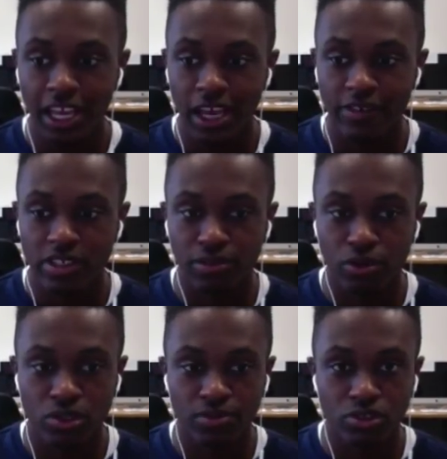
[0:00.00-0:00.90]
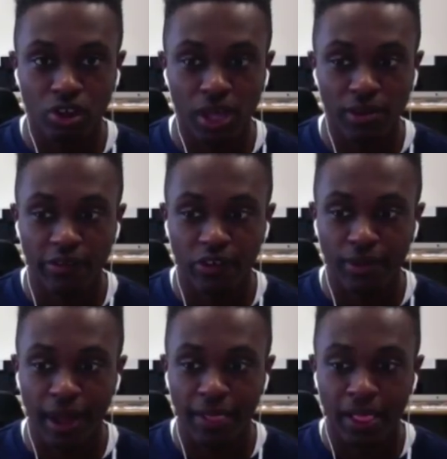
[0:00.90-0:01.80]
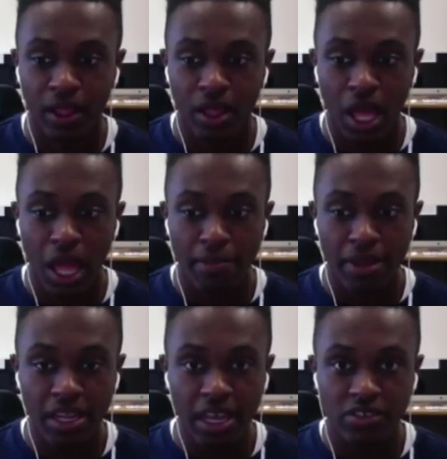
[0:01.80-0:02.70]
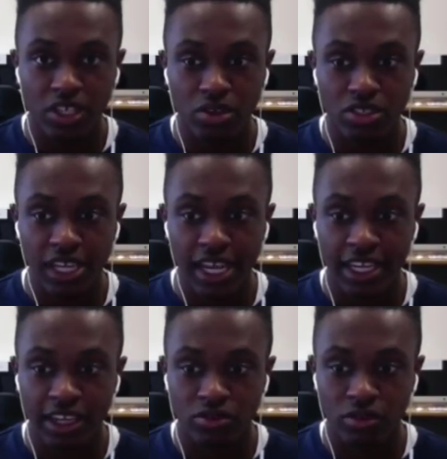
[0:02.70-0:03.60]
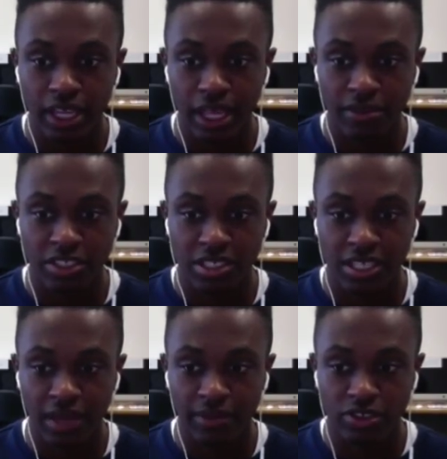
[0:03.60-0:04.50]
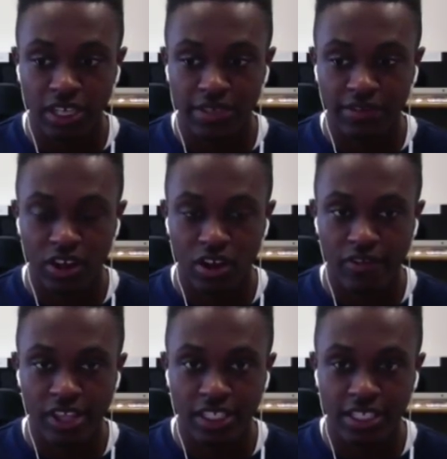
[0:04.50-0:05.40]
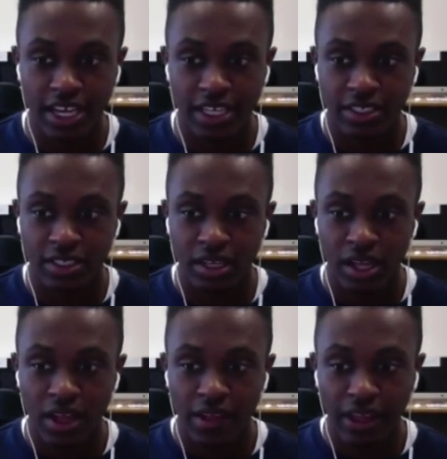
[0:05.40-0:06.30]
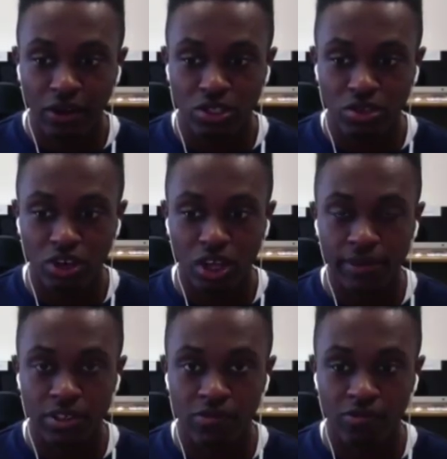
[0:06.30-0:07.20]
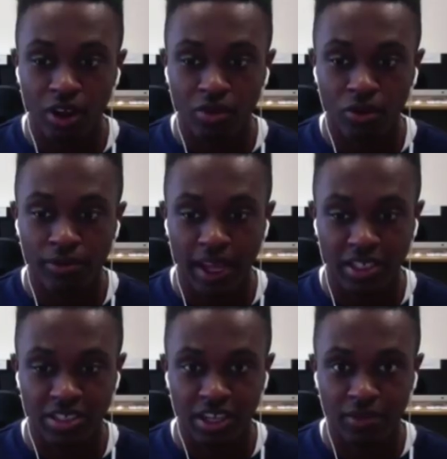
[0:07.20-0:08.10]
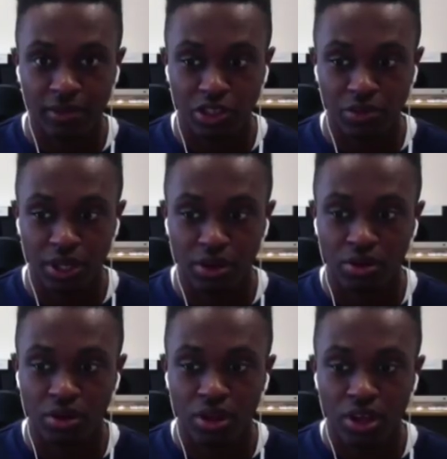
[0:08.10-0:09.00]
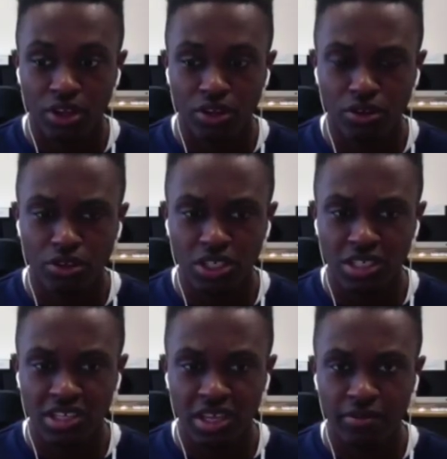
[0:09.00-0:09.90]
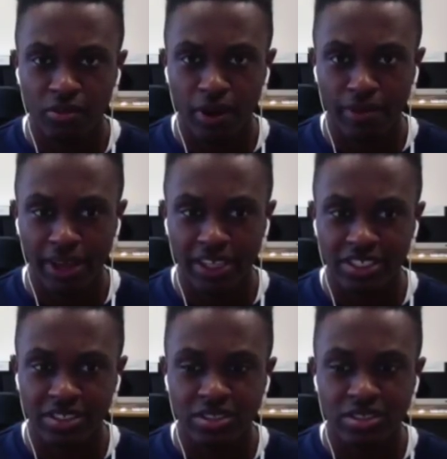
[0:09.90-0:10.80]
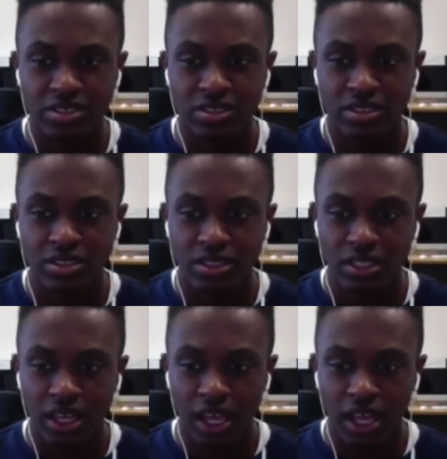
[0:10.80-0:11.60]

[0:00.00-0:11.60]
A PDF is a portable document format. PDFs are usually electronic images that can be transferred over the internet. They're also documents with one or more pages that can be zoomed in on. You usually see them on web pages,